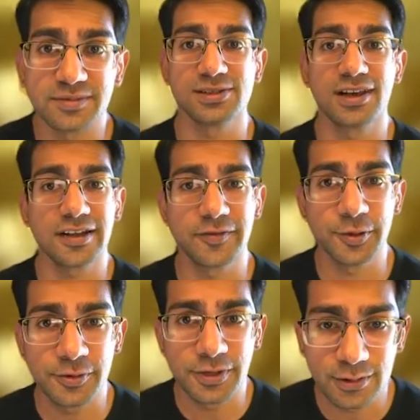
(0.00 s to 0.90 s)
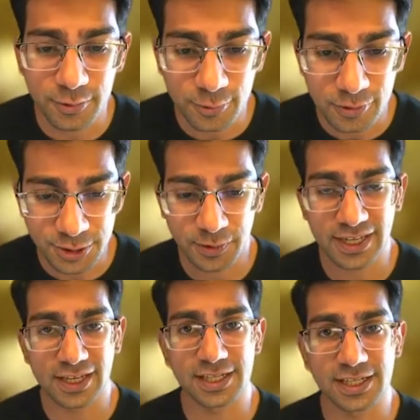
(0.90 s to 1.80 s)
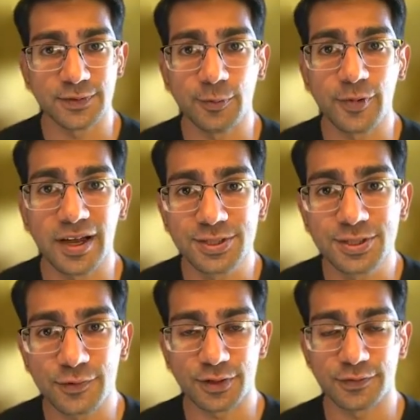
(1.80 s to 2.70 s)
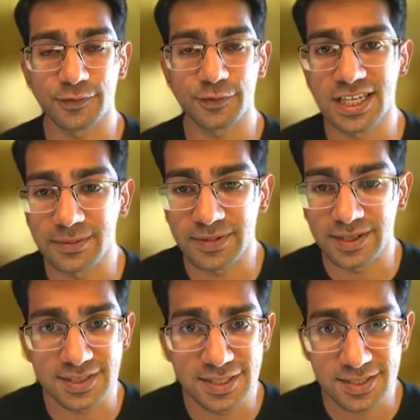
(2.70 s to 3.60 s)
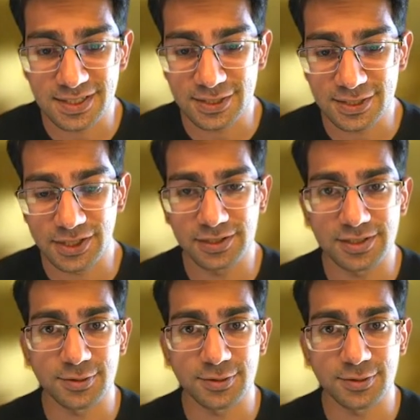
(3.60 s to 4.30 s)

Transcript: There's a lot of you here who are joining us from Web 2 for the first time as a seasoned engineer.